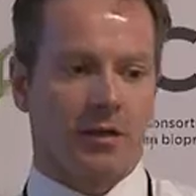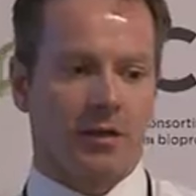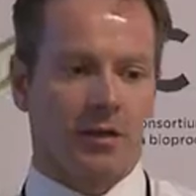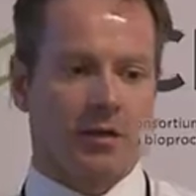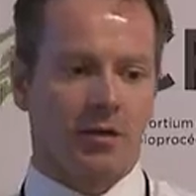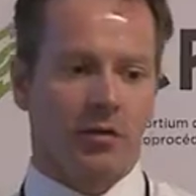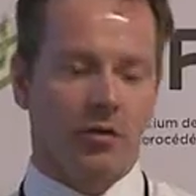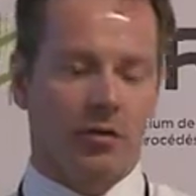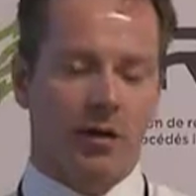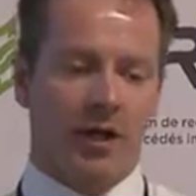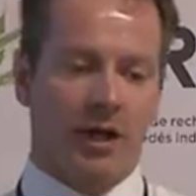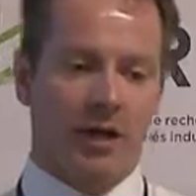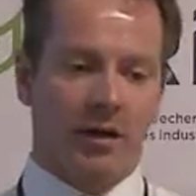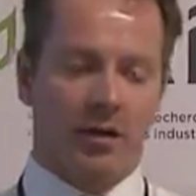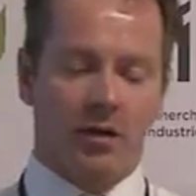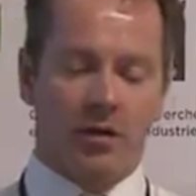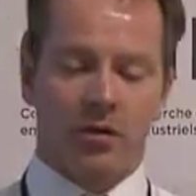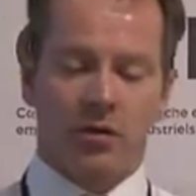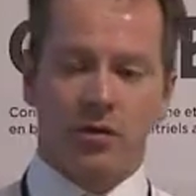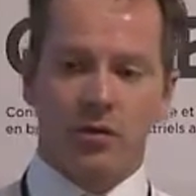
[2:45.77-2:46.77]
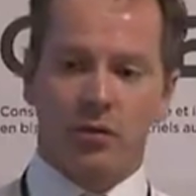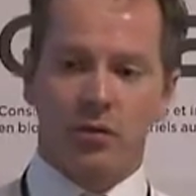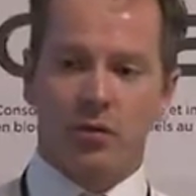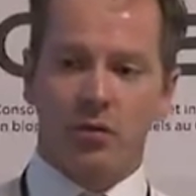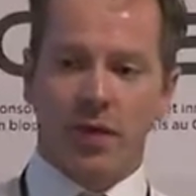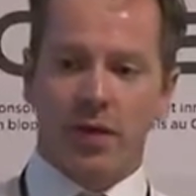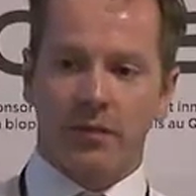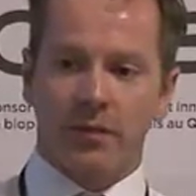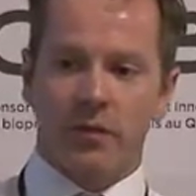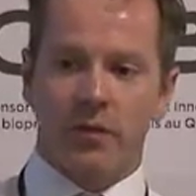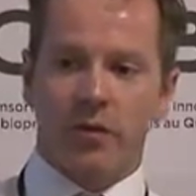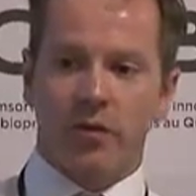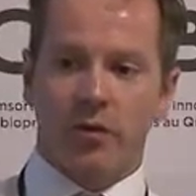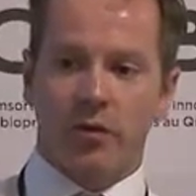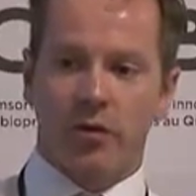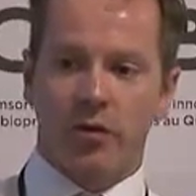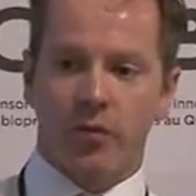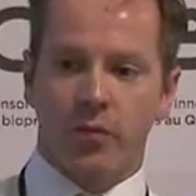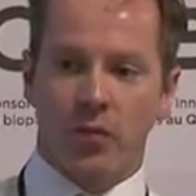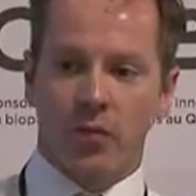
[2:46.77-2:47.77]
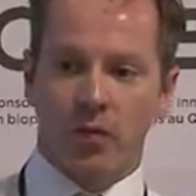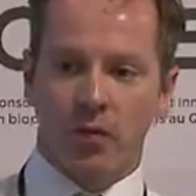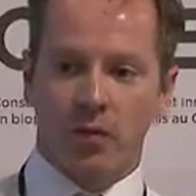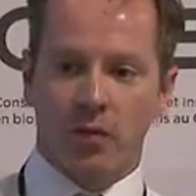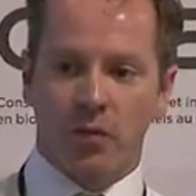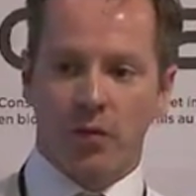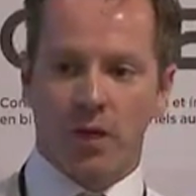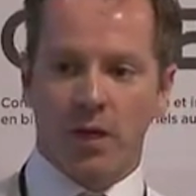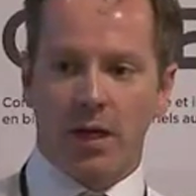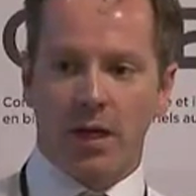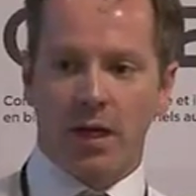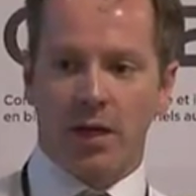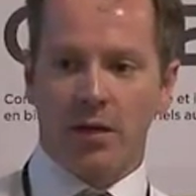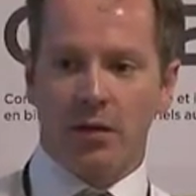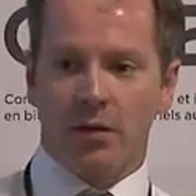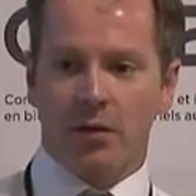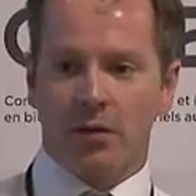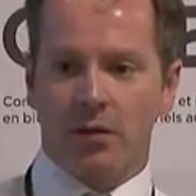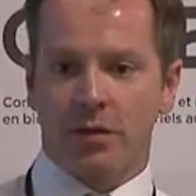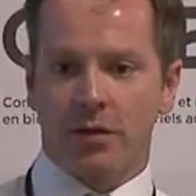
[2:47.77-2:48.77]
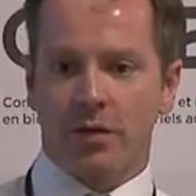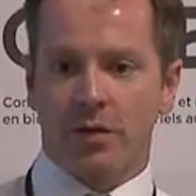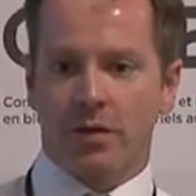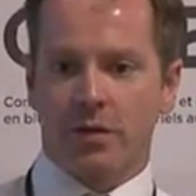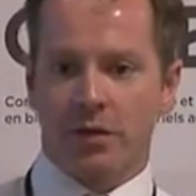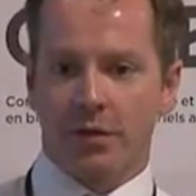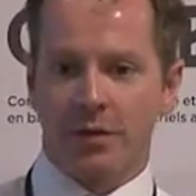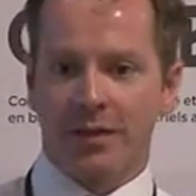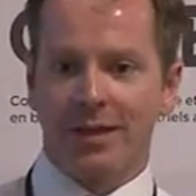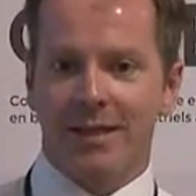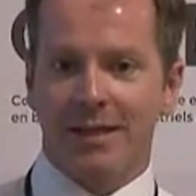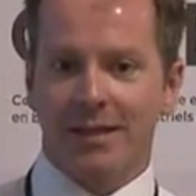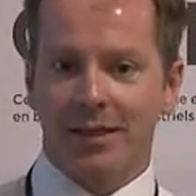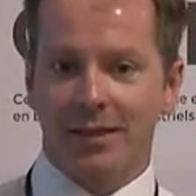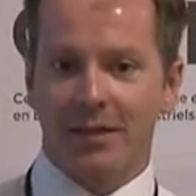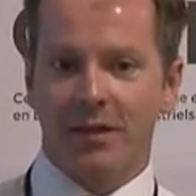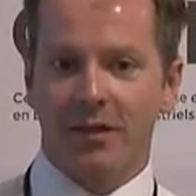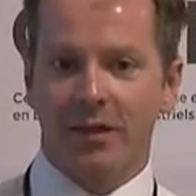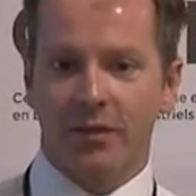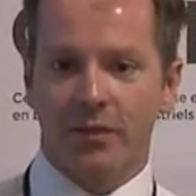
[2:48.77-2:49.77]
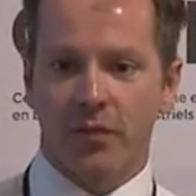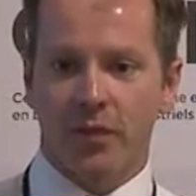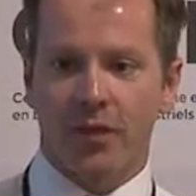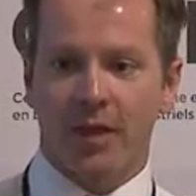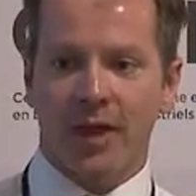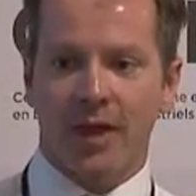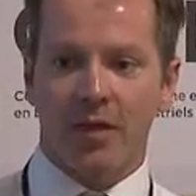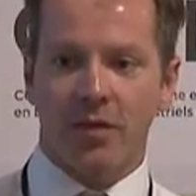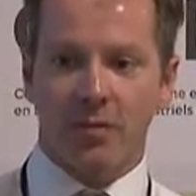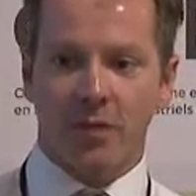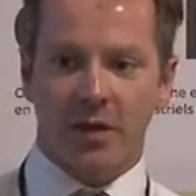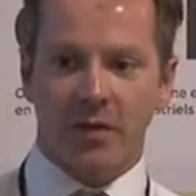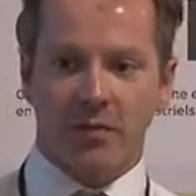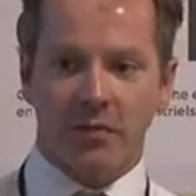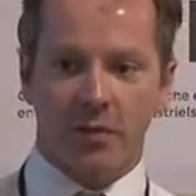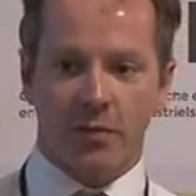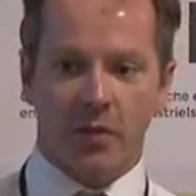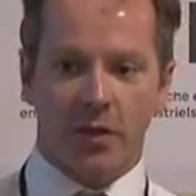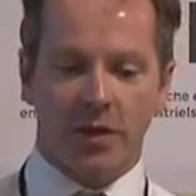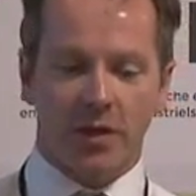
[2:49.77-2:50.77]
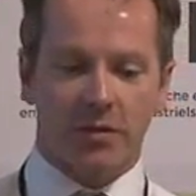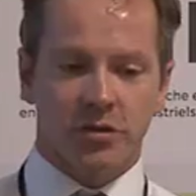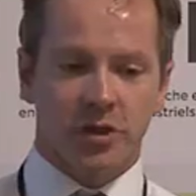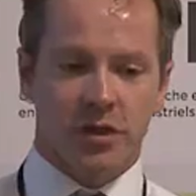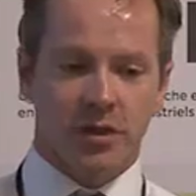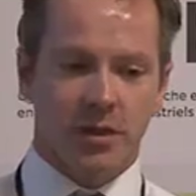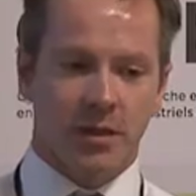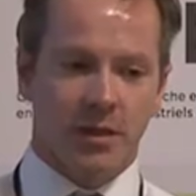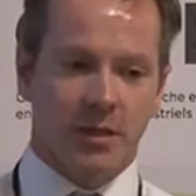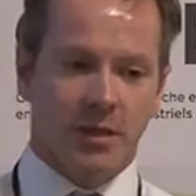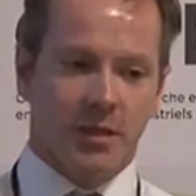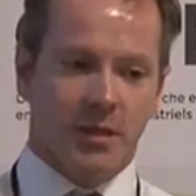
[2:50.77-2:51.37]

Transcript: You have to control all the different aspects of the project.